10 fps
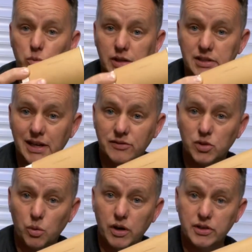one isn't having
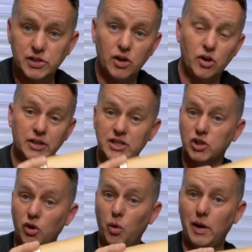to work as hard and it's
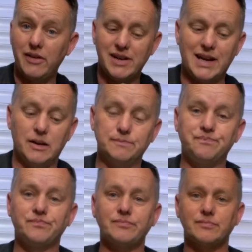not going to wear it out.
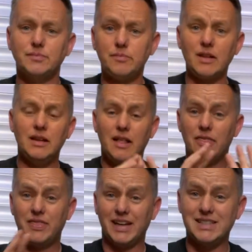
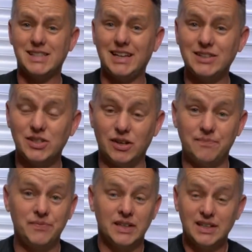That is the answer.
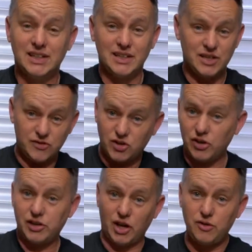You've got
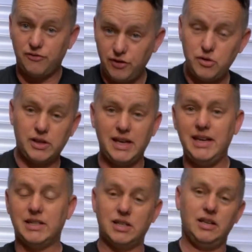to go through the
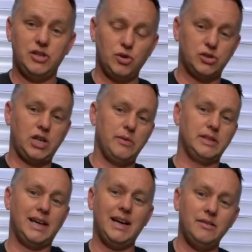gears as you're slowing
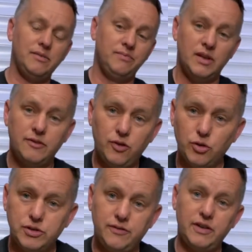down,
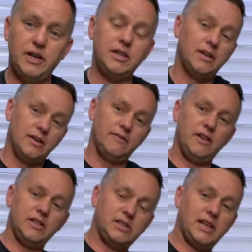fourth to third,
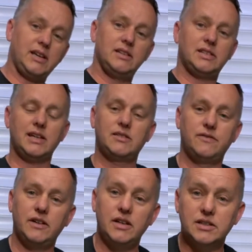third to second, second to
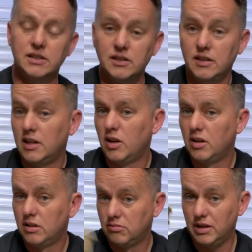first.
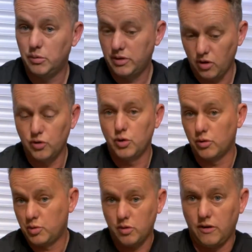Well, we've got another one
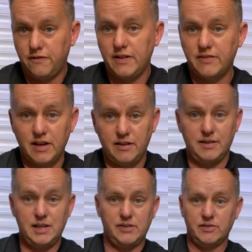because we've a 5th gear here.
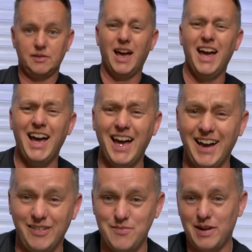
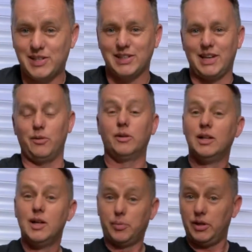I didn't mention that one,
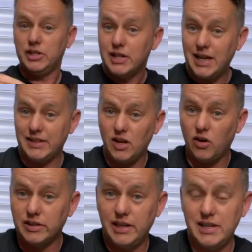but you get the
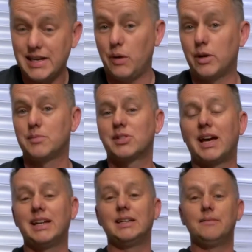idea, you get what I'm
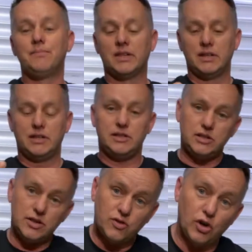saying.
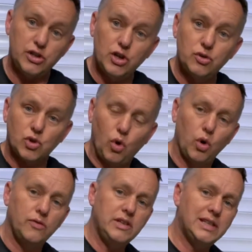You've got to use all
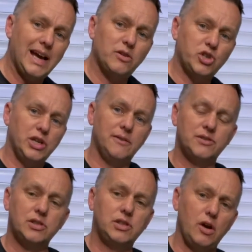of your
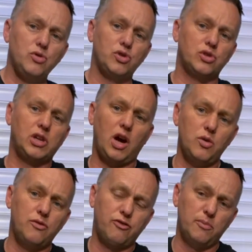downshifts. Don't just
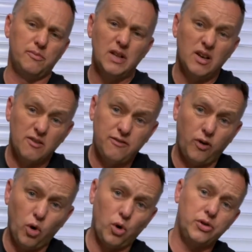go from
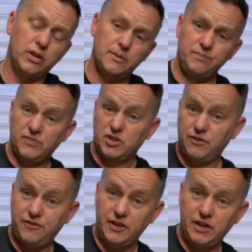fourth to
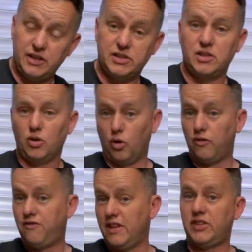first, or
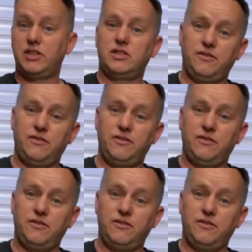fifth to